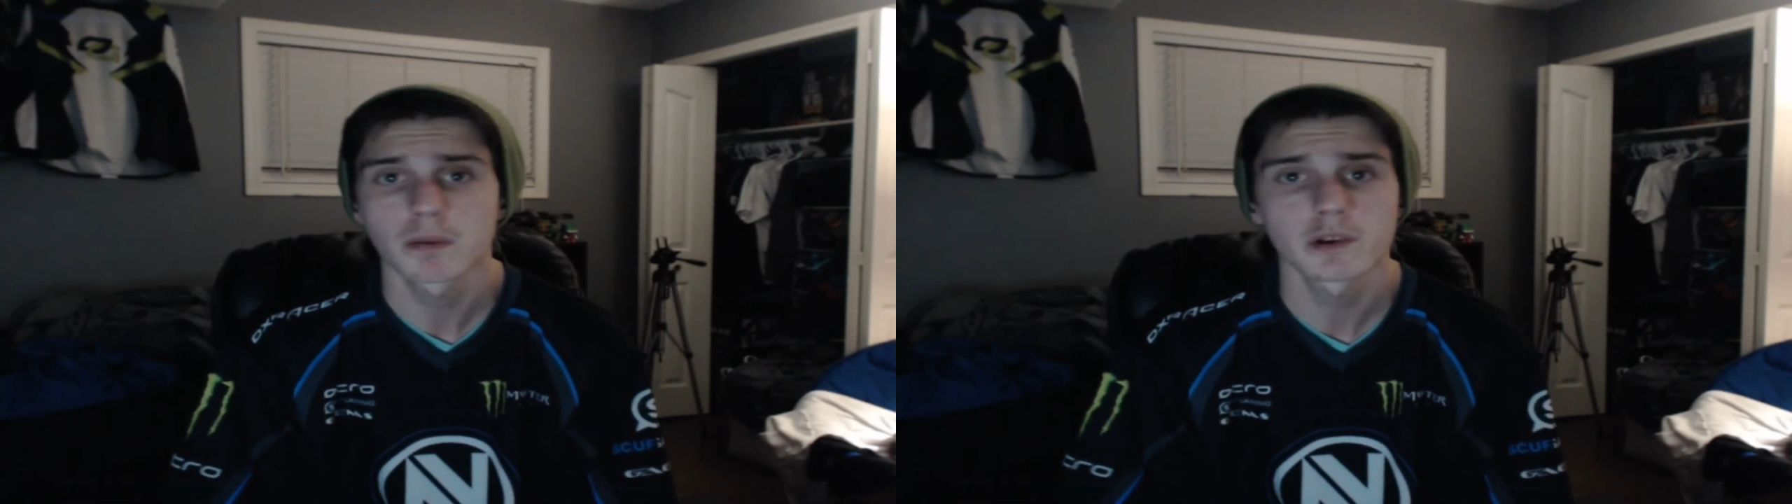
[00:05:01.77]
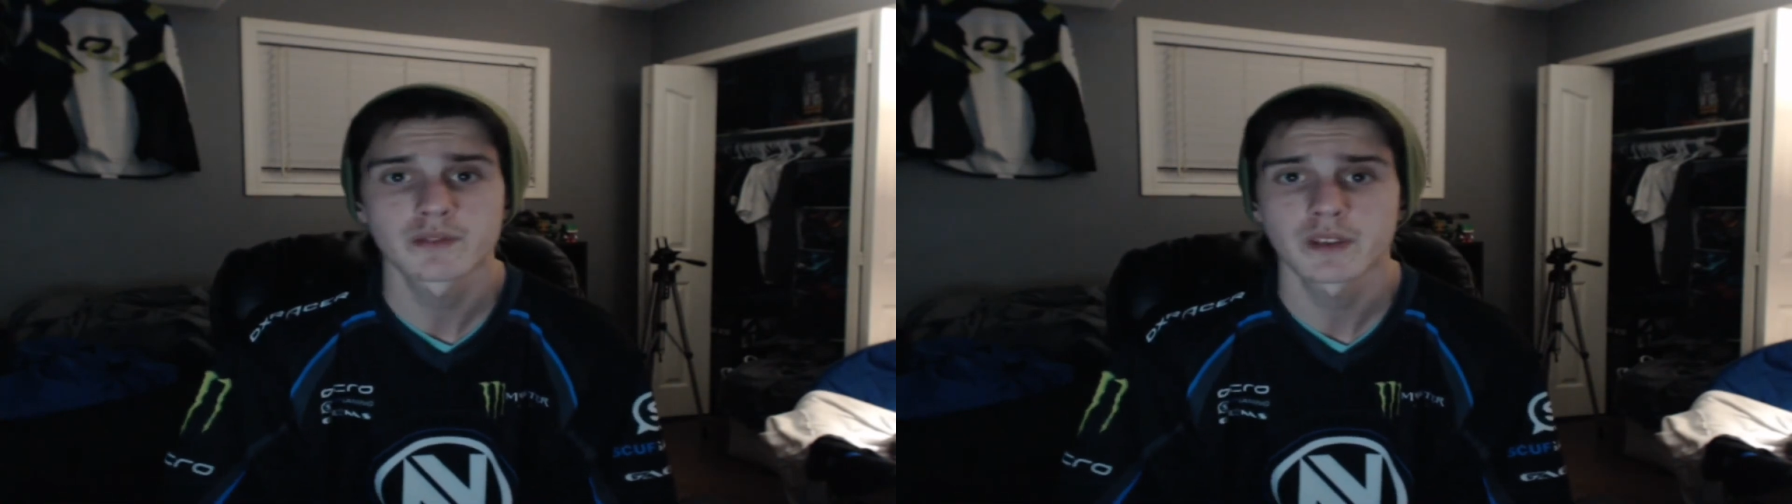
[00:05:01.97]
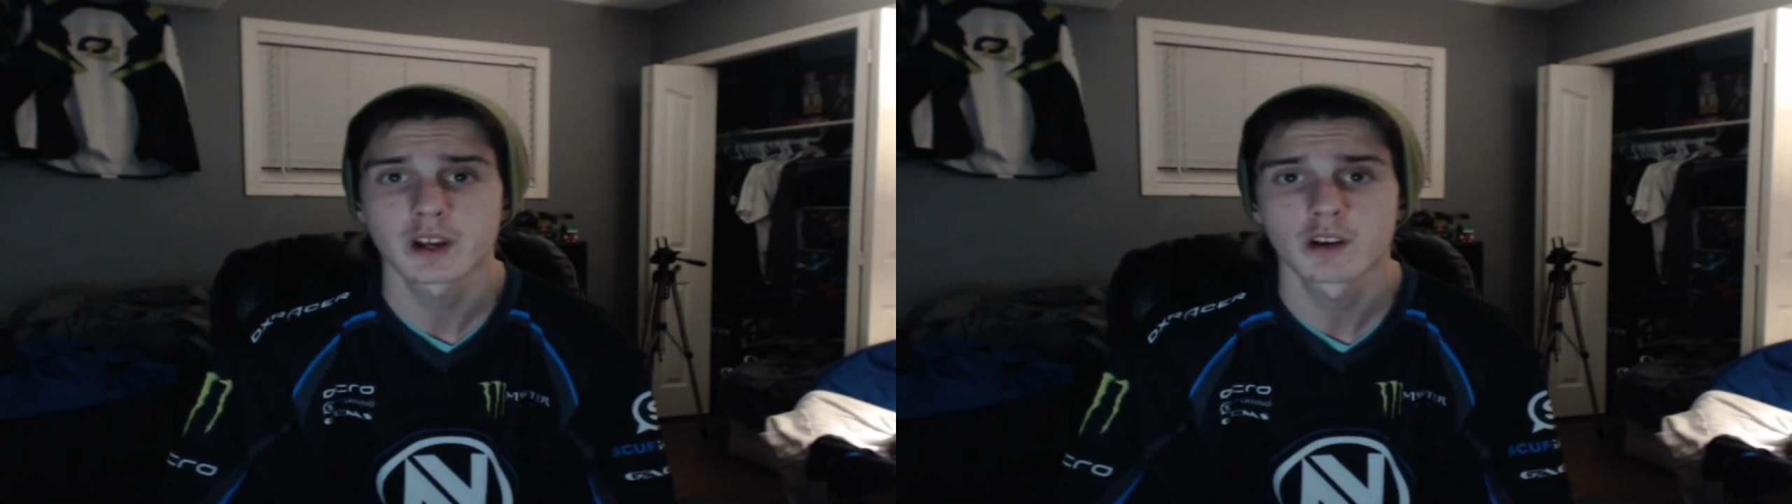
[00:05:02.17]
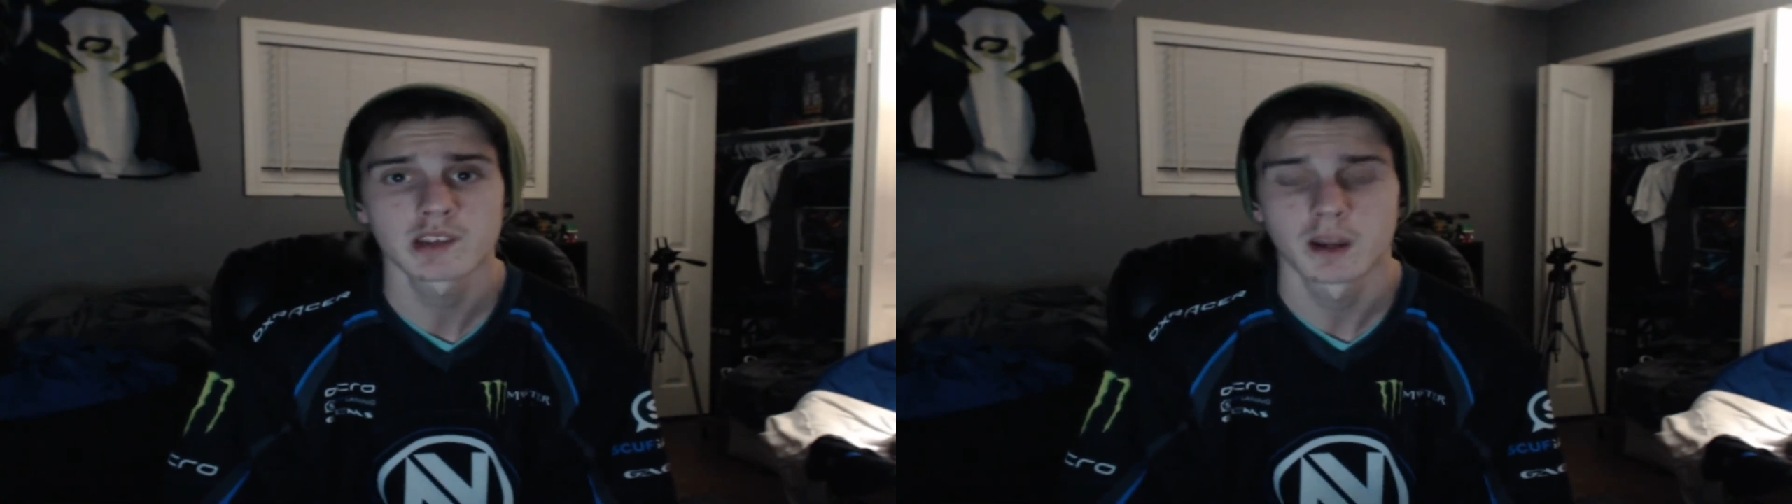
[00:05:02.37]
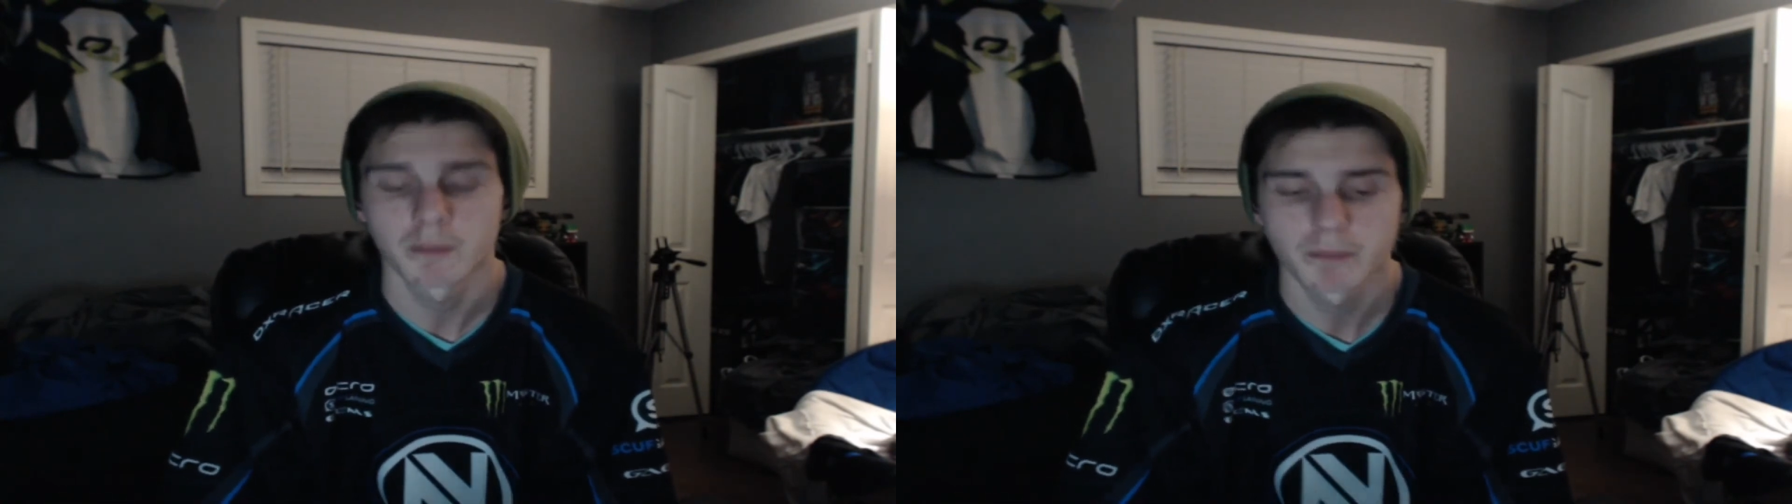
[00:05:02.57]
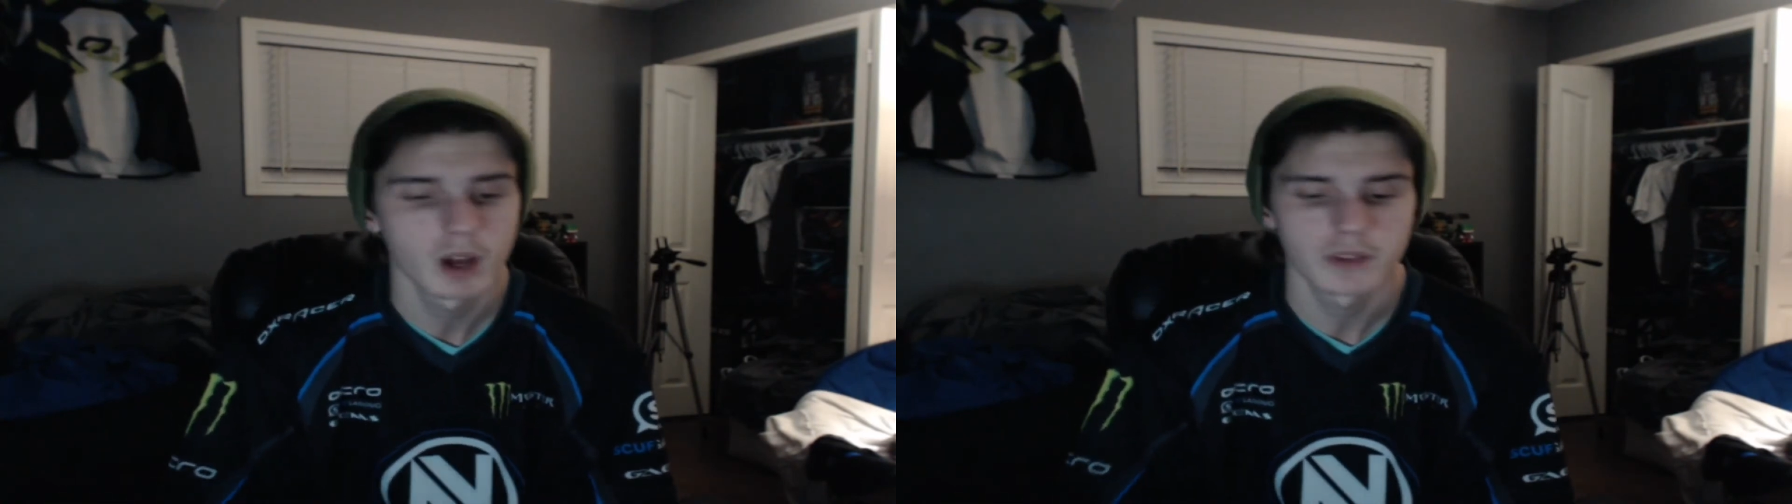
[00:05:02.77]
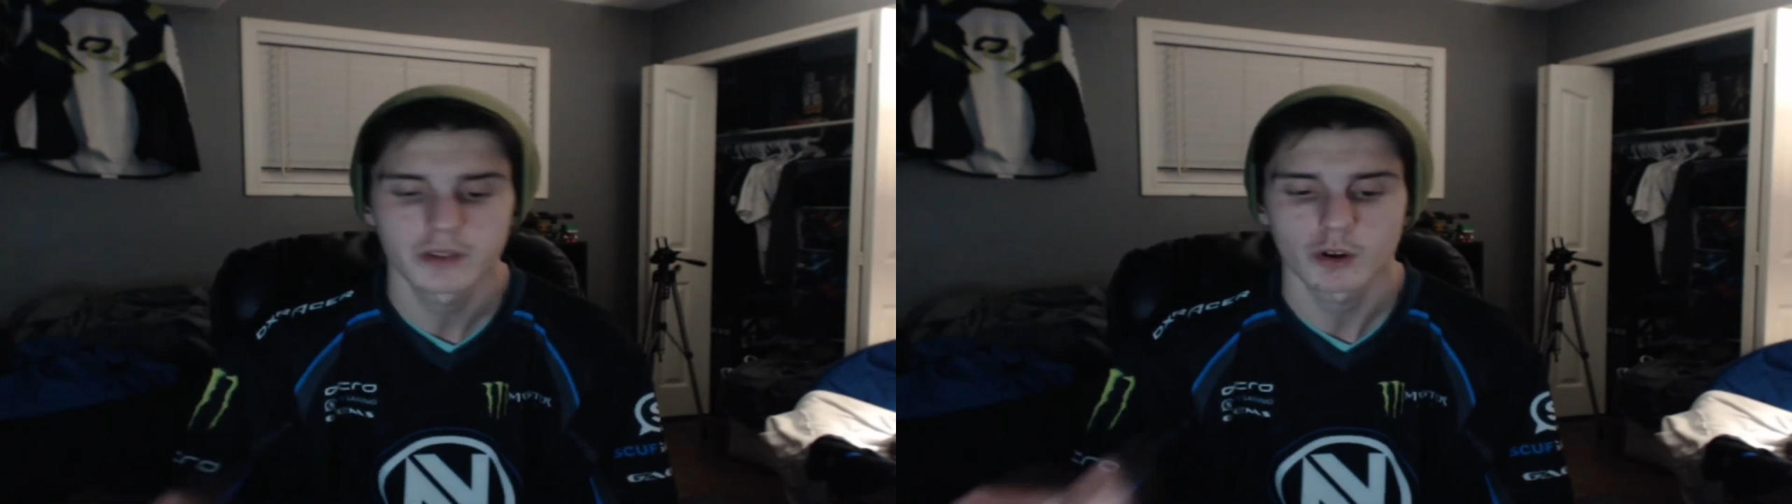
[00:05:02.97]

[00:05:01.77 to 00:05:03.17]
post videos in a month,